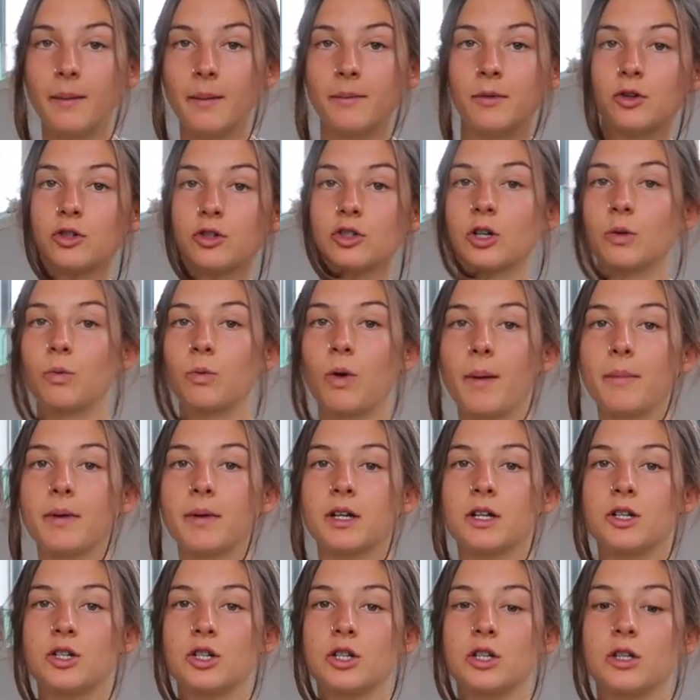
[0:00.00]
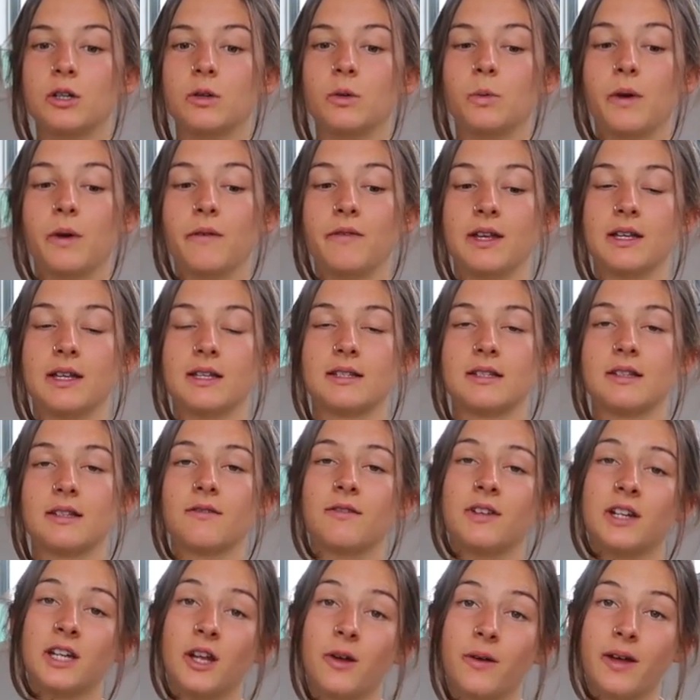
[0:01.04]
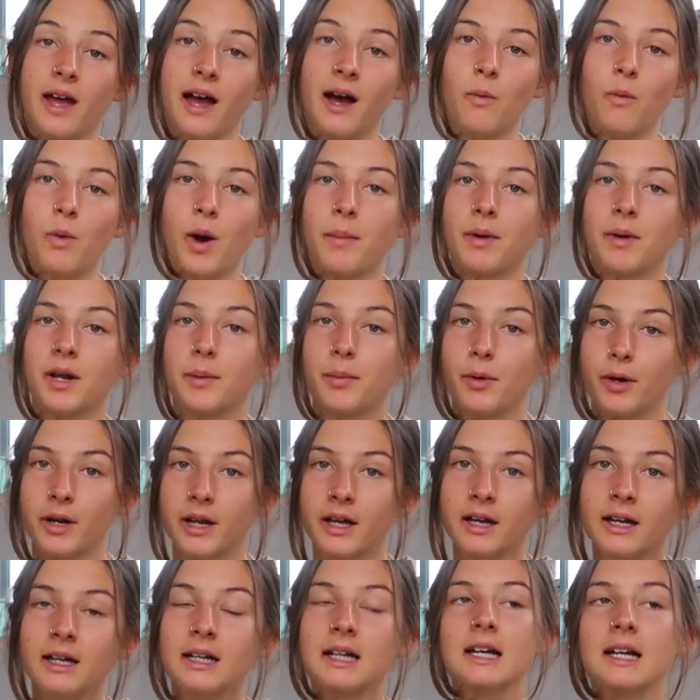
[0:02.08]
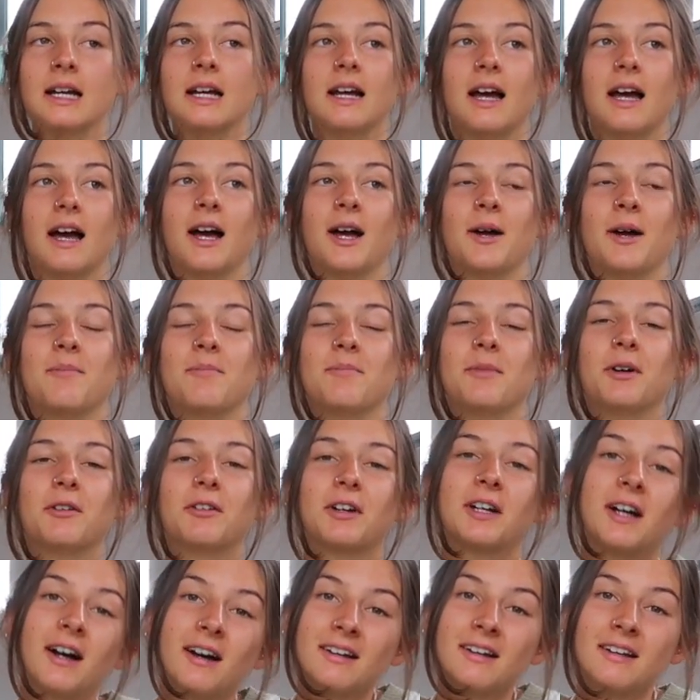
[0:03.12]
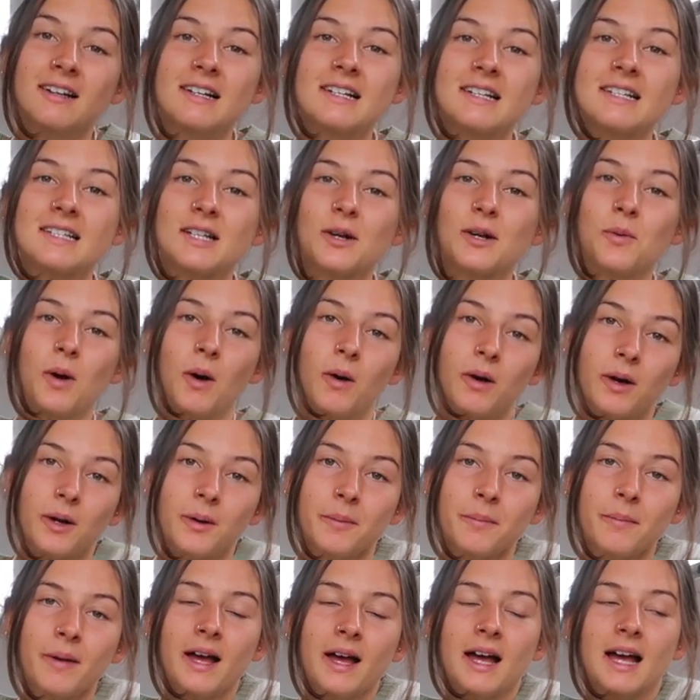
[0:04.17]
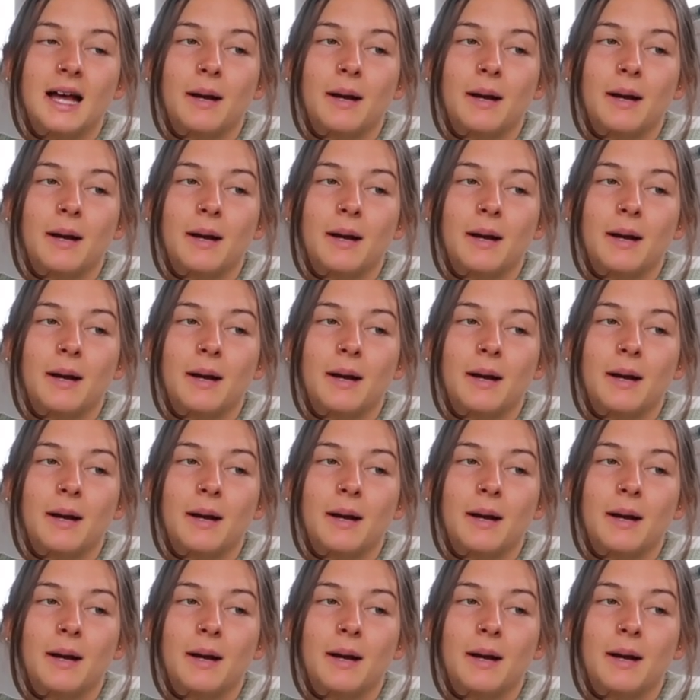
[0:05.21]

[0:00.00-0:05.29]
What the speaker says: I'm not sure what I'm going to do with this video yet, where I'm going to put it, but regardless, welcome.